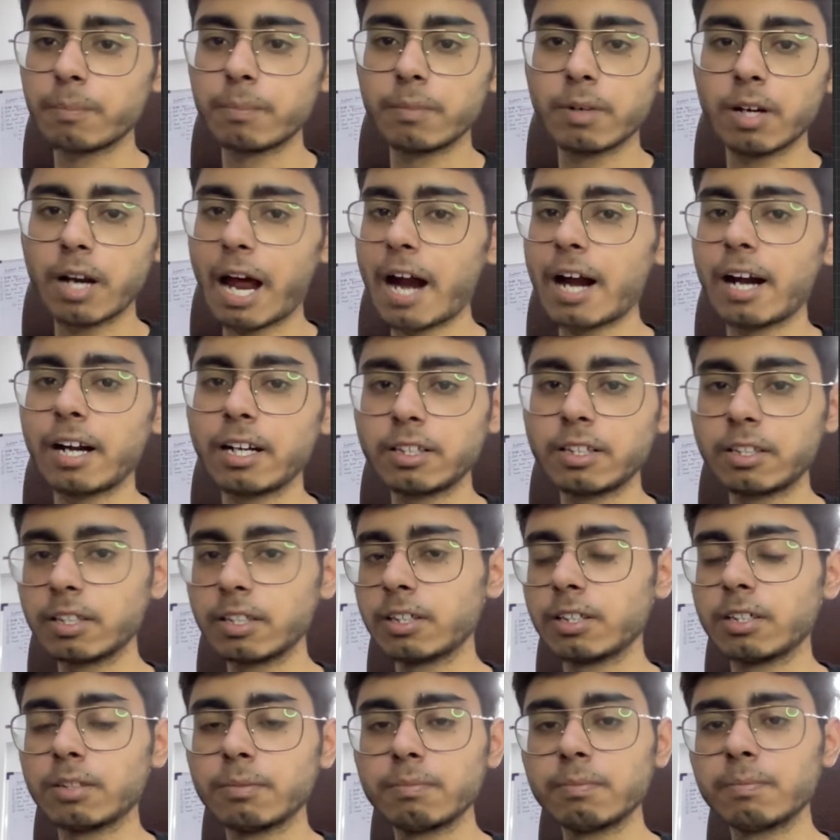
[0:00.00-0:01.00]
add
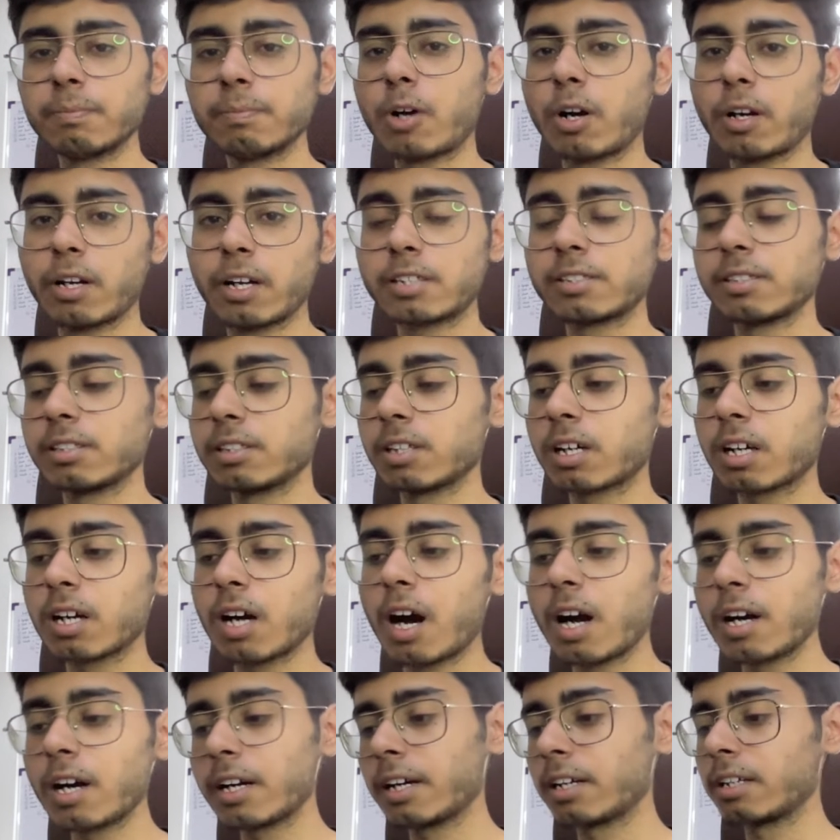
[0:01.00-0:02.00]
the products in the
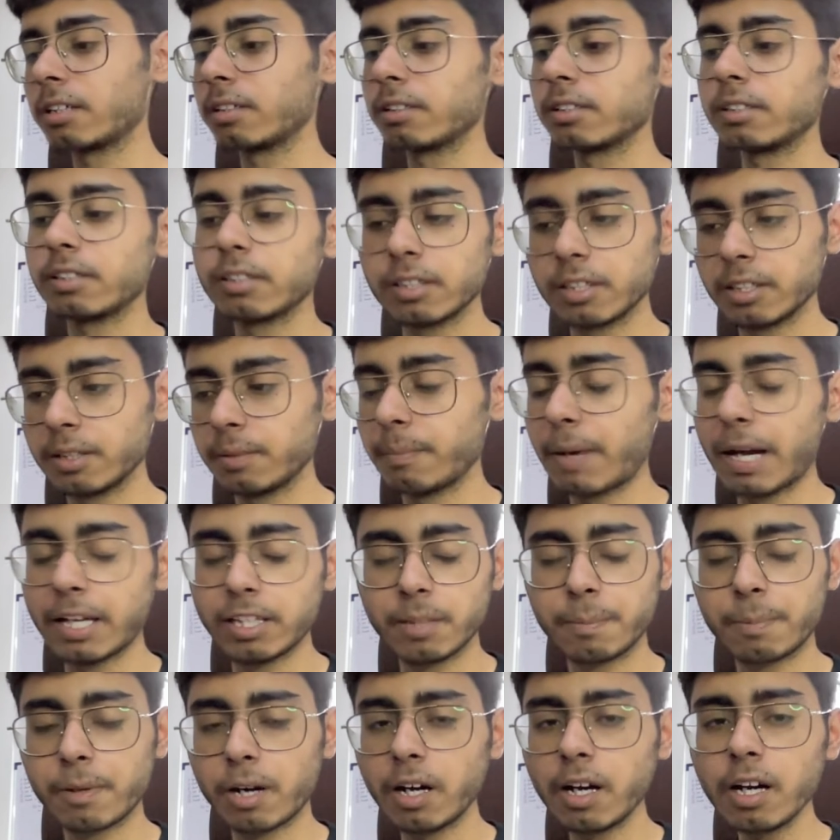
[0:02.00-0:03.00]
cart and buy the
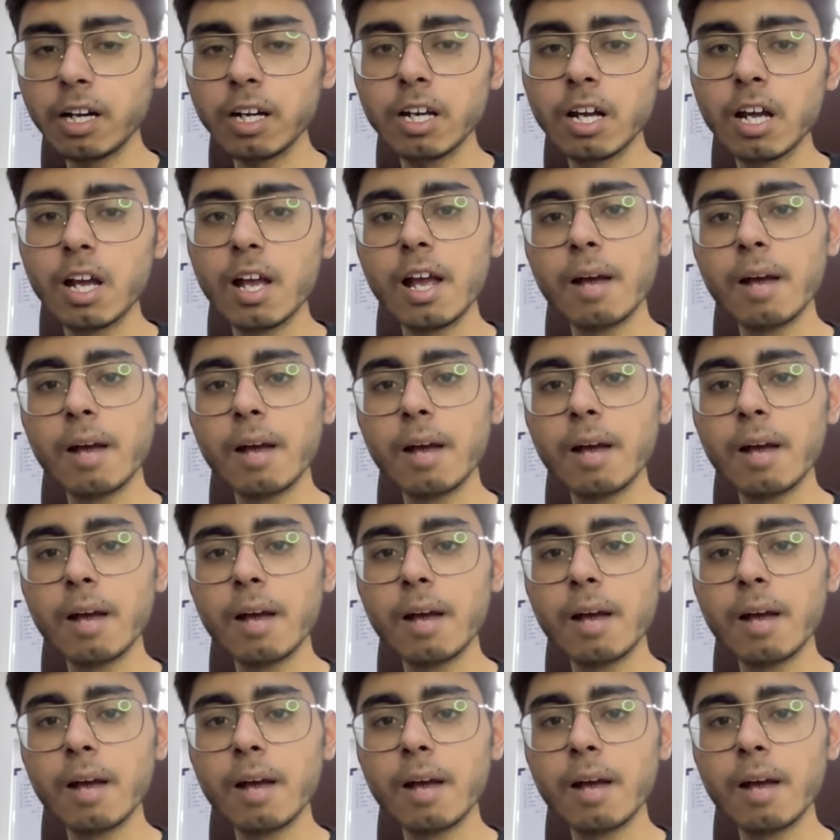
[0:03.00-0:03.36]
product.